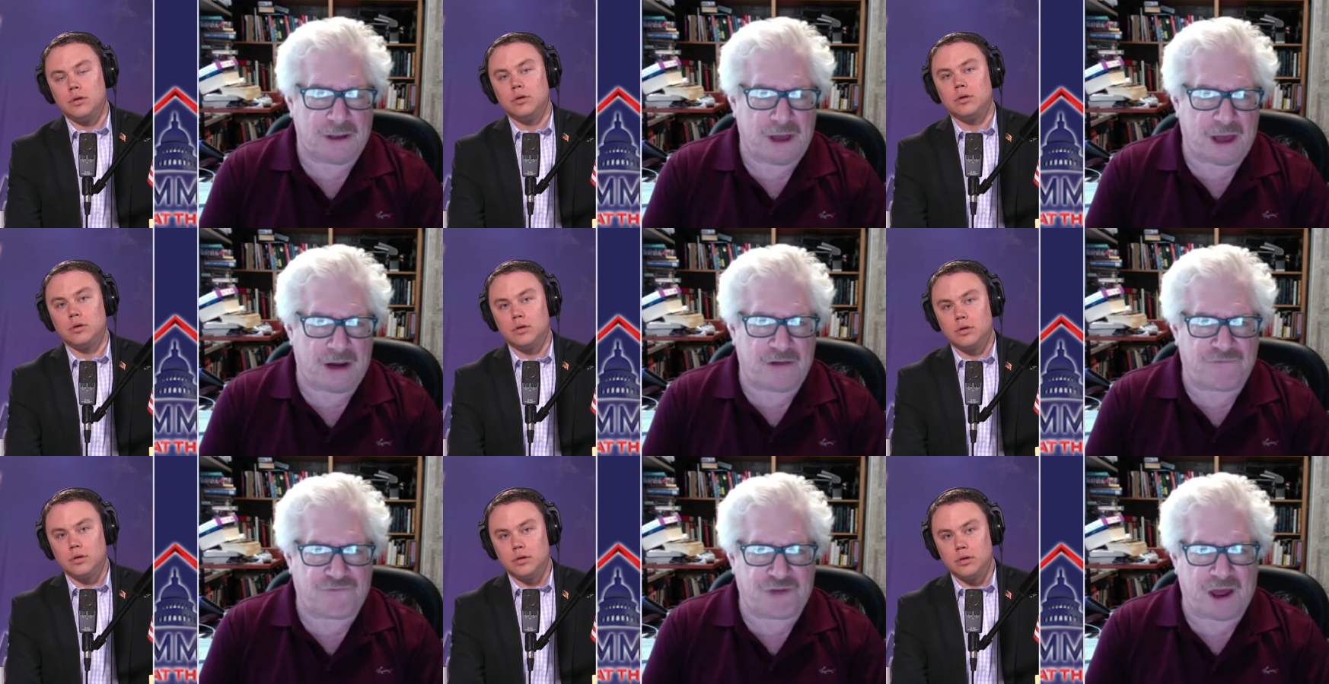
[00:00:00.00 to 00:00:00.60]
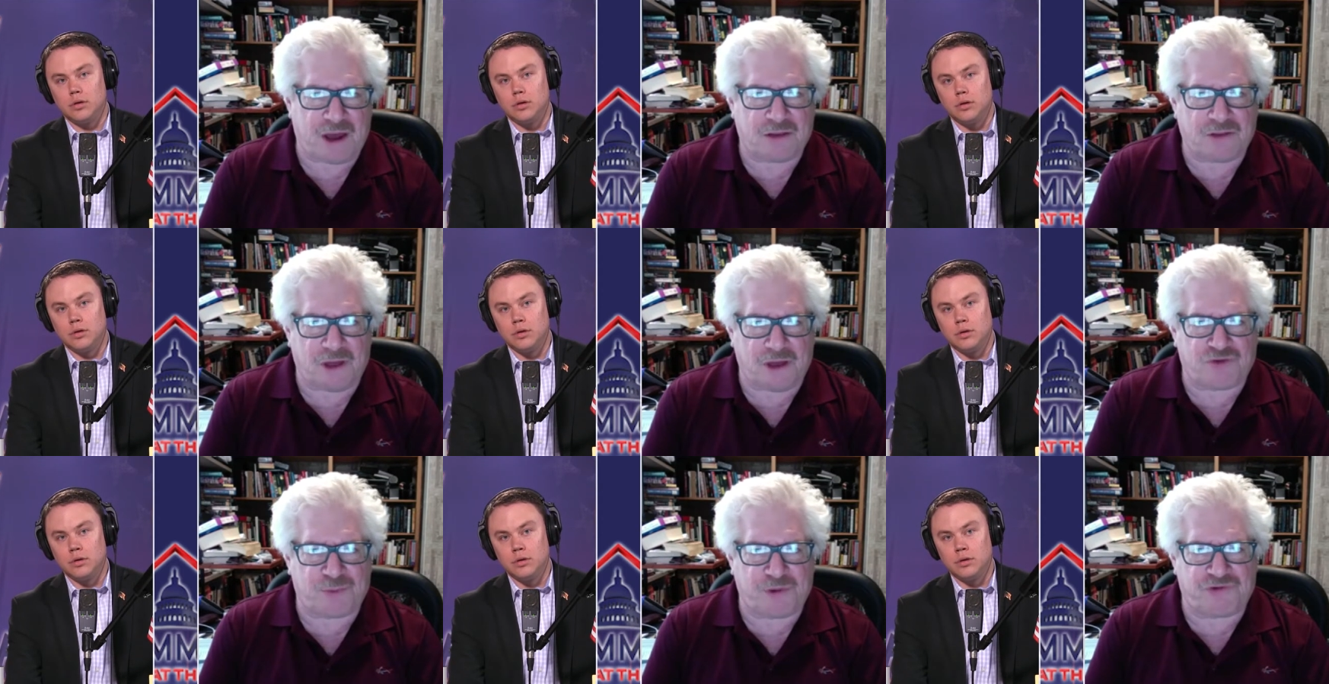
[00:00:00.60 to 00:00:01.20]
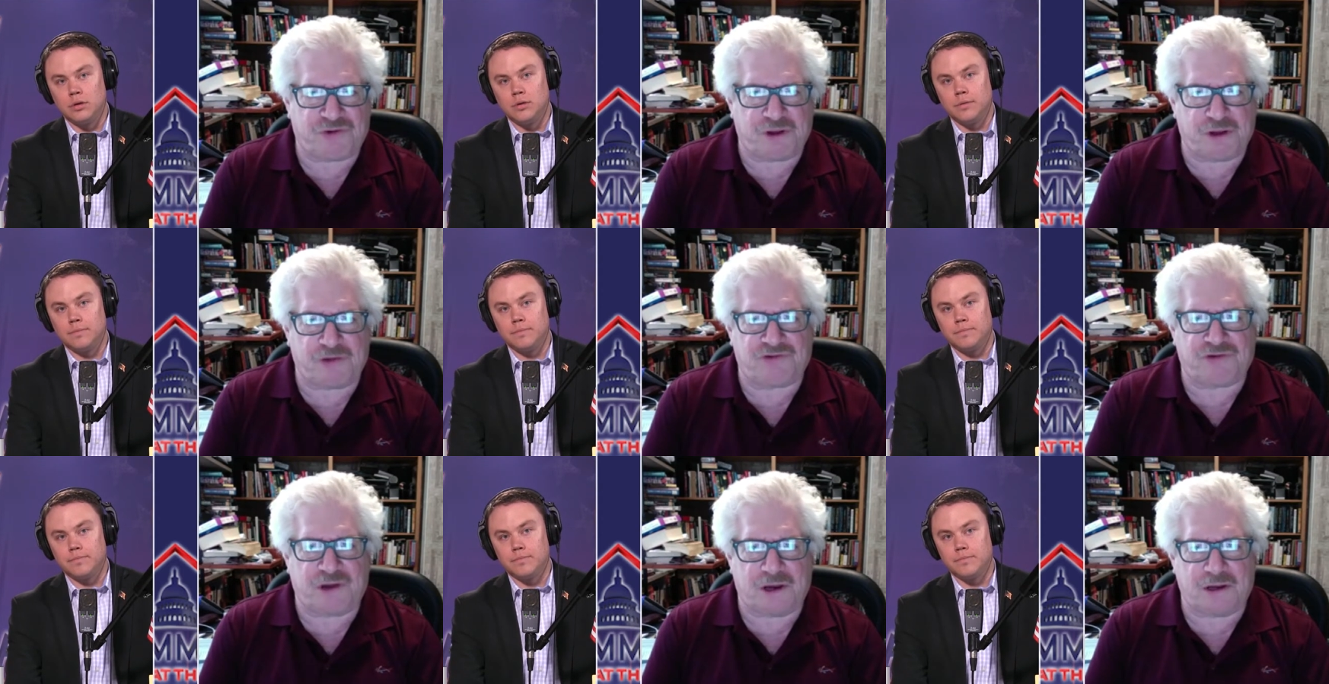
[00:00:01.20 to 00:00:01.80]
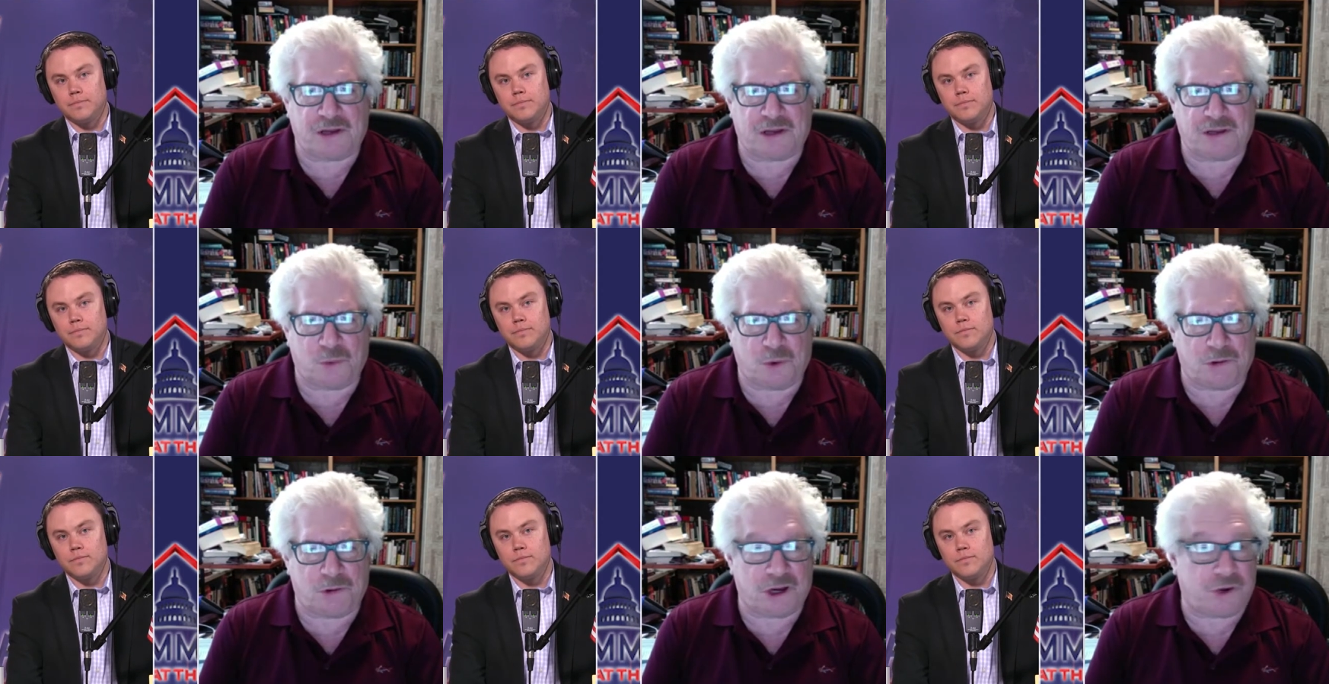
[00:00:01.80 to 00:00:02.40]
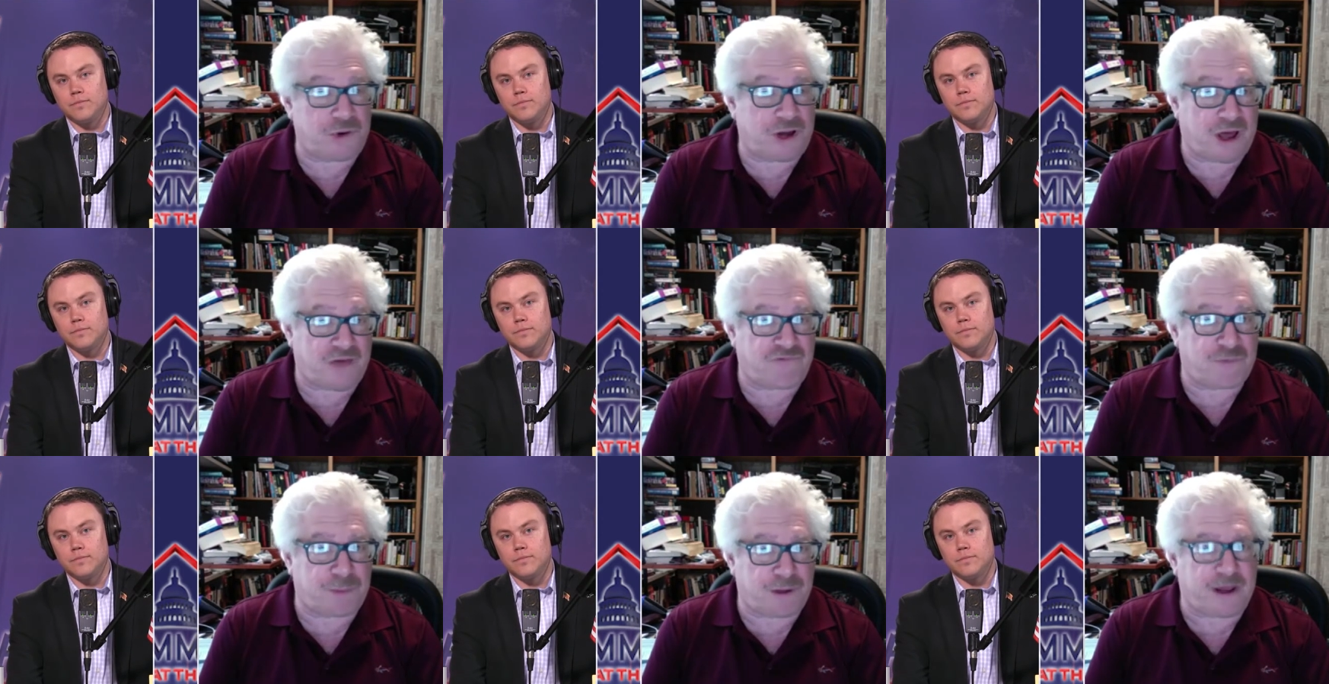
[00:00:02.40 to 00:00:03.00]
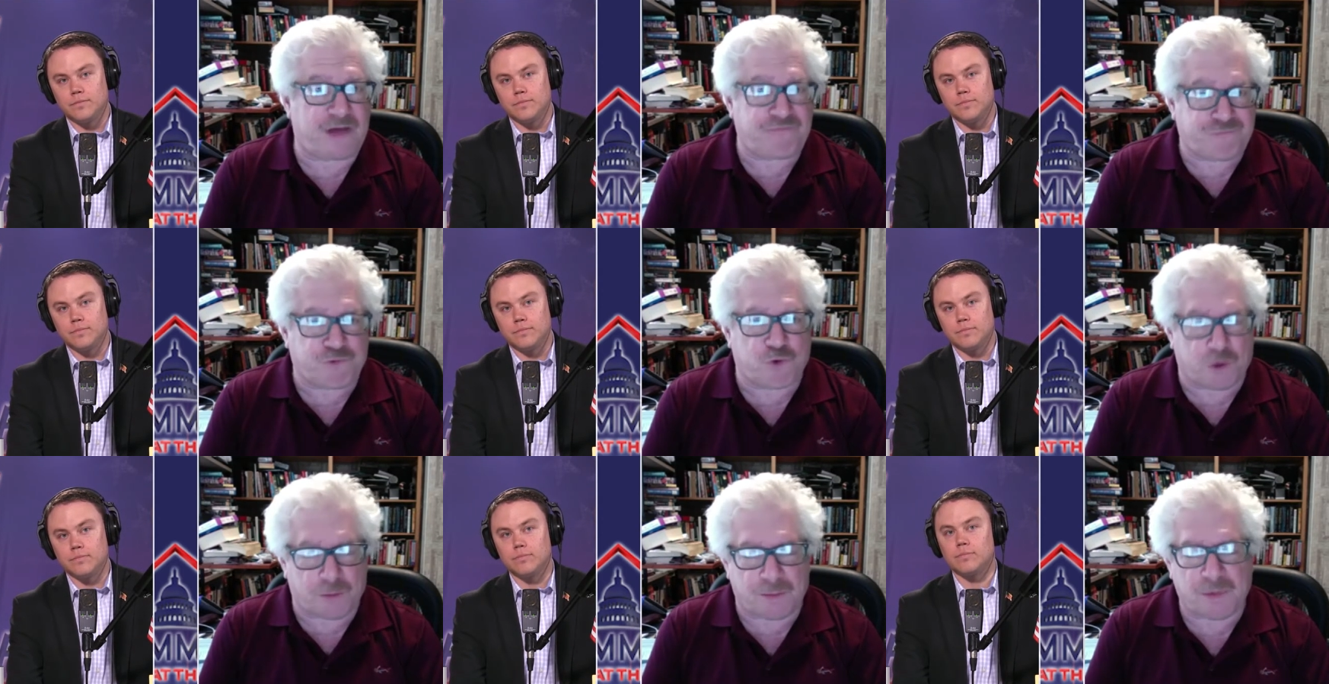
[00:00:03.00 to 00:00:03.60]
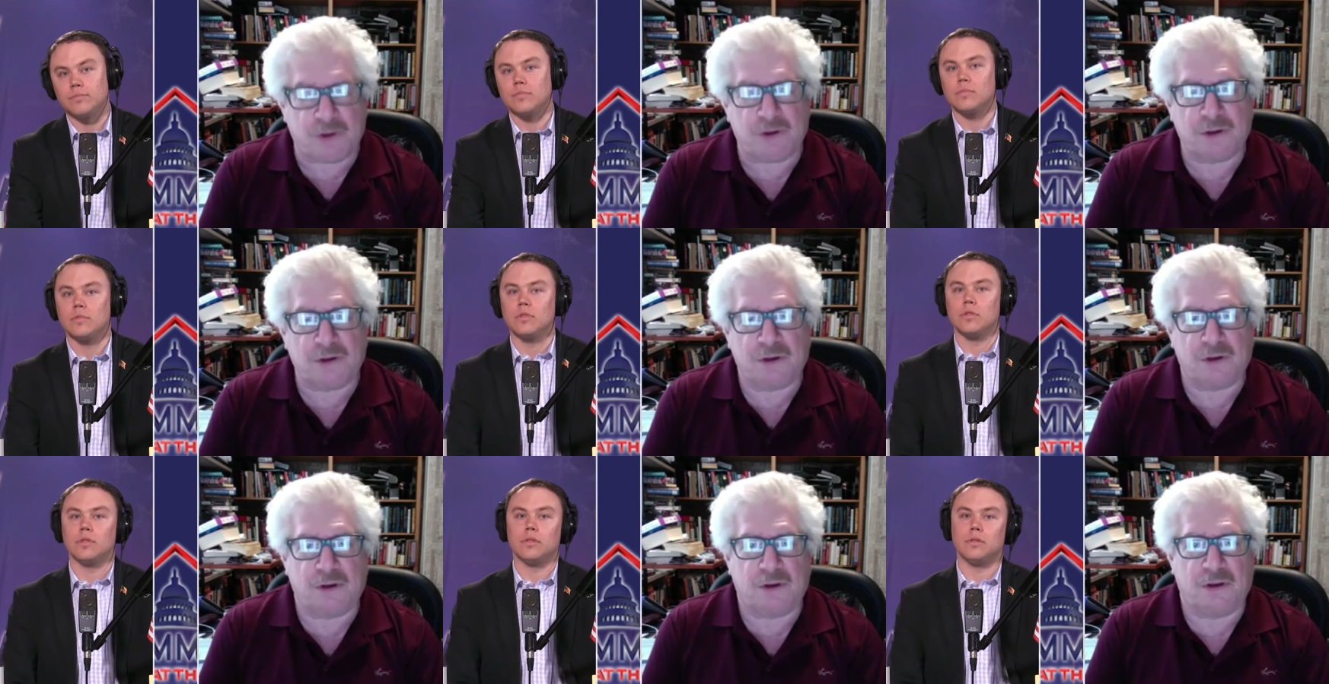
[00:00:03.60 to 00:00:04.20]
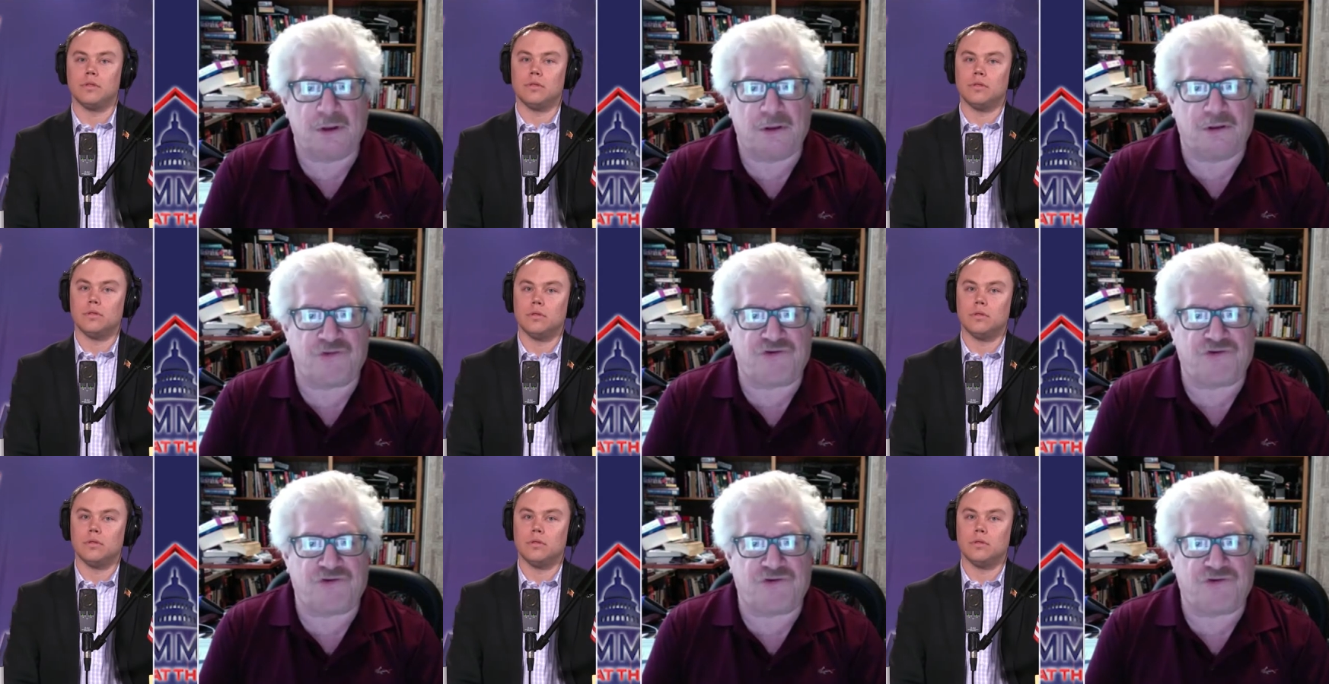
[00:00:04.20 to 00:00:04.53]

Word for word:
Speaker 1: and in fact, they explicitly said that they weren't going to have a platform this